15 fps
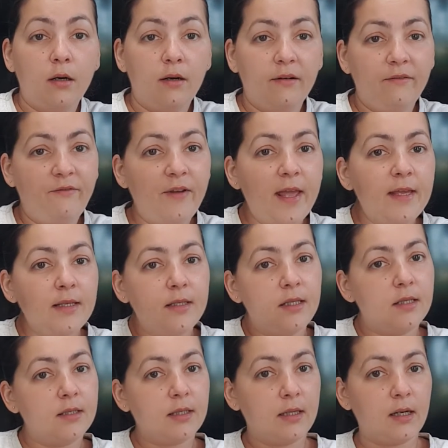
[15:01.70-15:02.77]

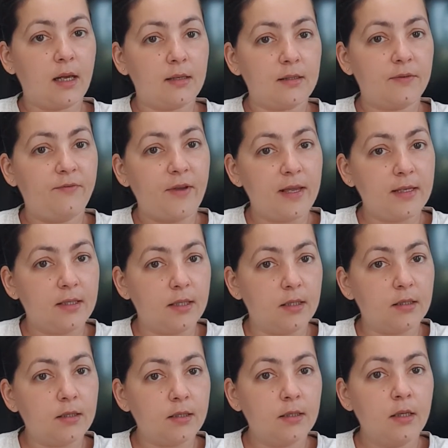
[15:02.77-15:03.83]
vases, glass
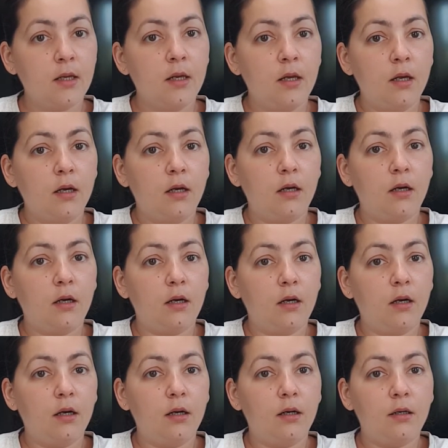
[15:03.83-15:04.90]
vases, uh,
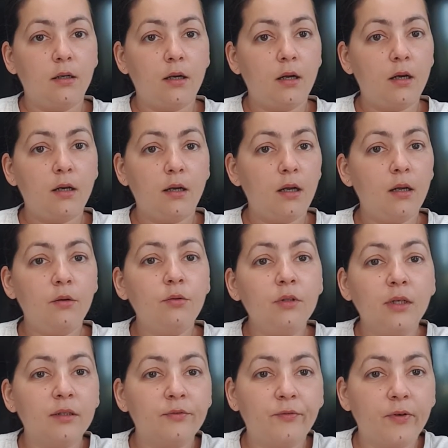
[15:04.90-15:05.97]
I will
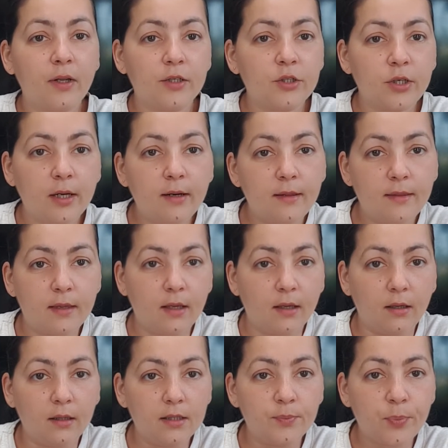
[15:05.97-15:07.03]
not flush
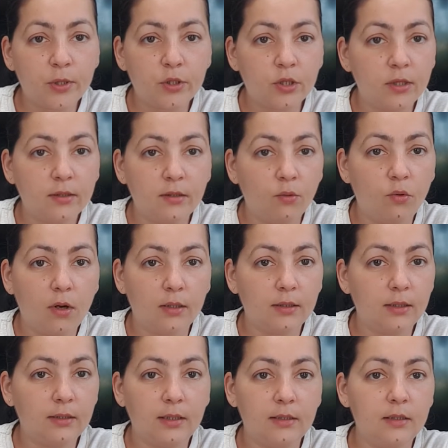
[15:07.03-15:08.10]
anything, especially the one
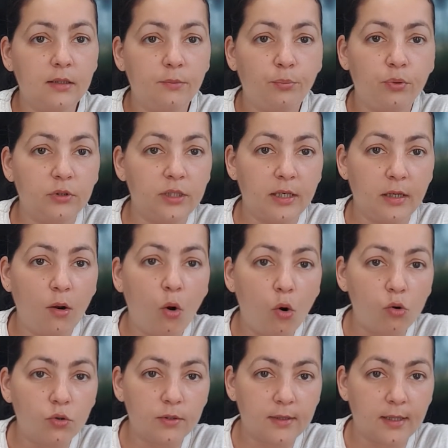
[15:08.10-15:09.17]
that I didn't put any
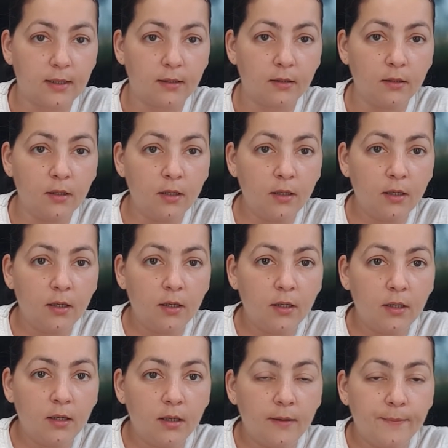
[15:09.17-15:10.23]
holes in.
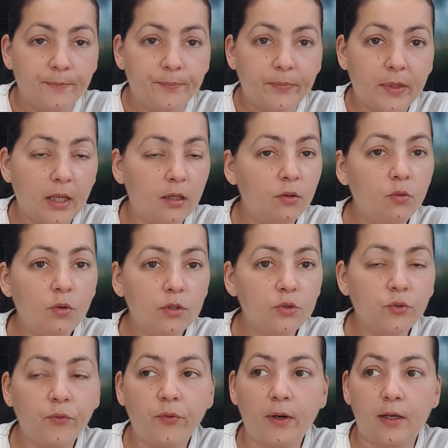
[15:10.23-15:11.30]
I don't want to
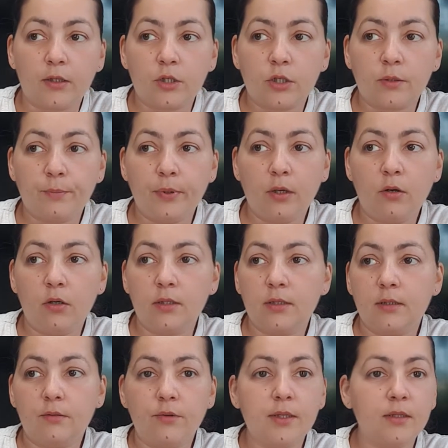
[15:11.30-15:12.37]
flush because
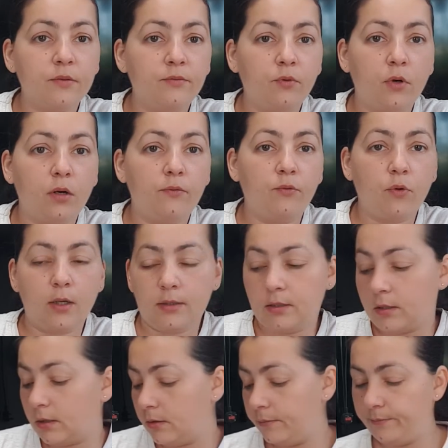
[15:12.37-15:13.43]
the reservoir of
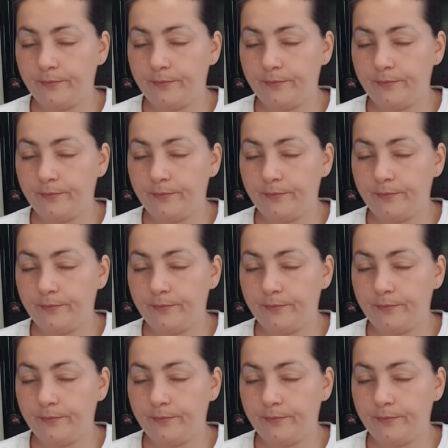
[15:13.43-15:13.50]
water,